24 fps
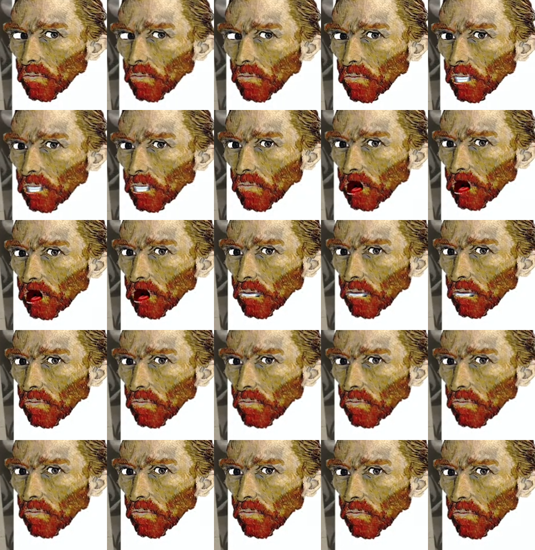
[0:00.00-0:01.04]
Happily,
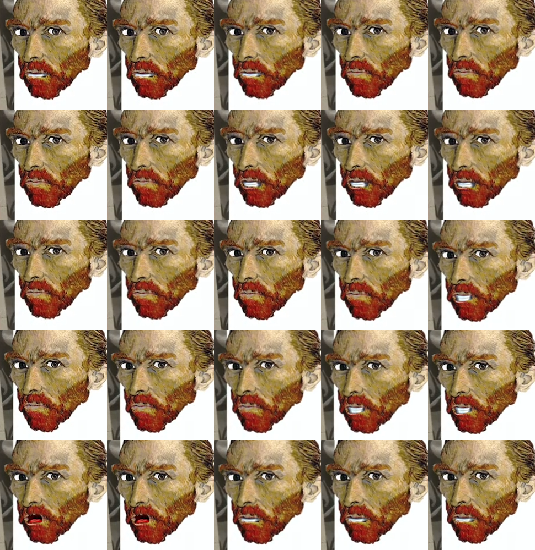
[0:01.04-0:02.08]
because artists are
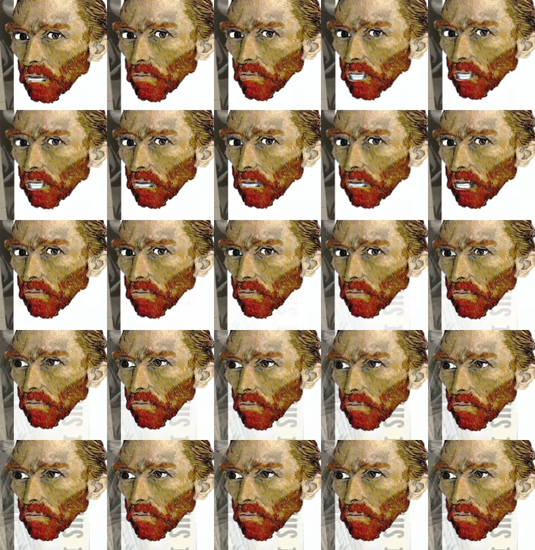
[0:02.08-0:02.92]
curious people,